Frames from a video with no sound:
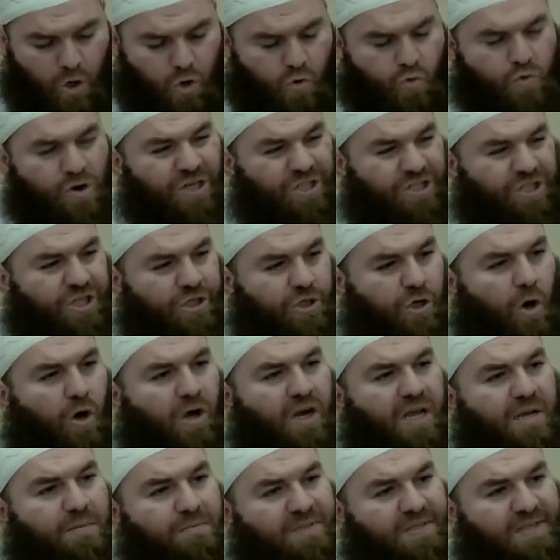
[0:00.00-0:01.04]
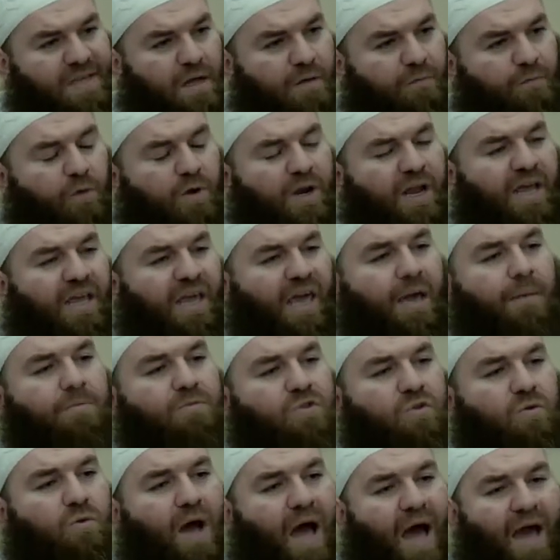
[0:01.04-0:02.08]
rigid on himself when it came
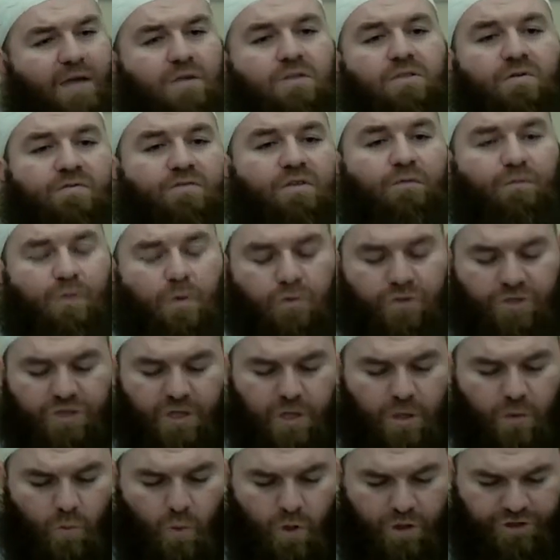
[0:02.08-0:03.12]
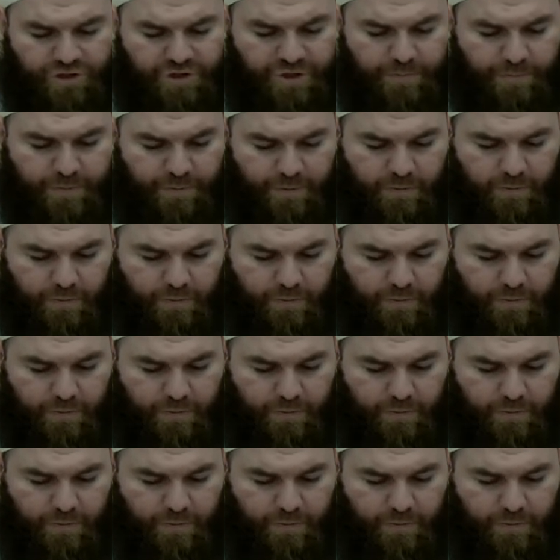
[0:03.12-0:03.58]
to acts of devotion and worship.